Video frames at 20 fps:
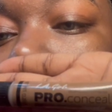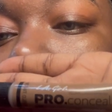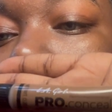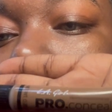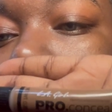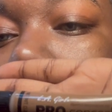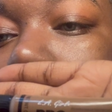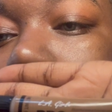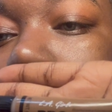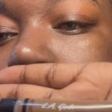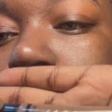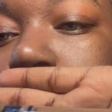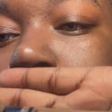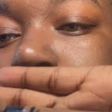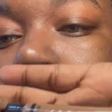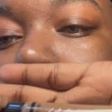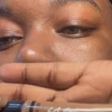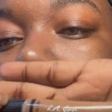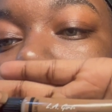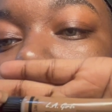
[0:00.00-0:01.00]
I got this
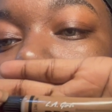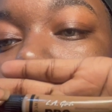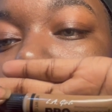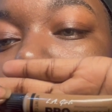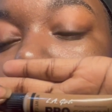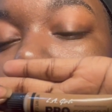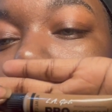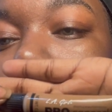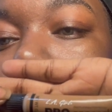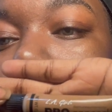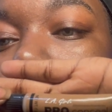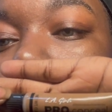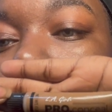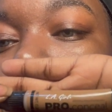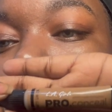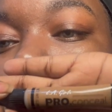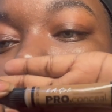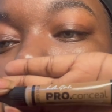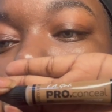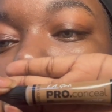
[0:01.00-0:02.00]
from my hair
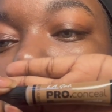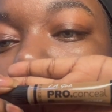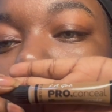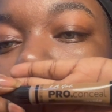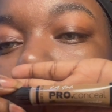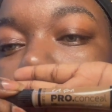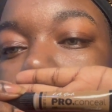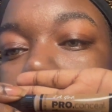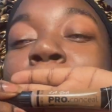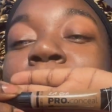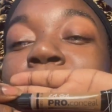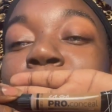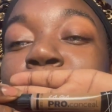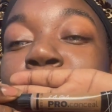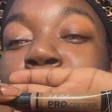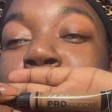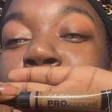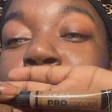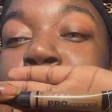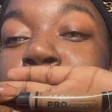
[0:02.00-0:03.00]
store, my
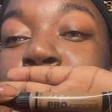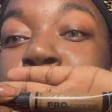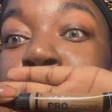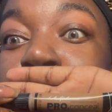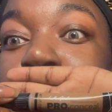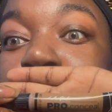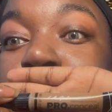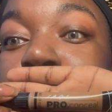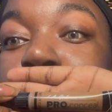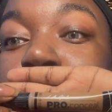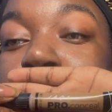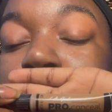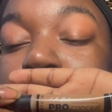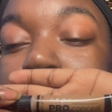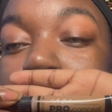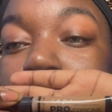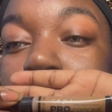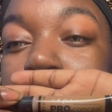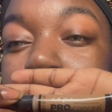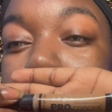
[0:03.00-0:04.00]
local beauty
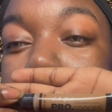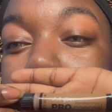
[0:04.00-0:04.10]
supply.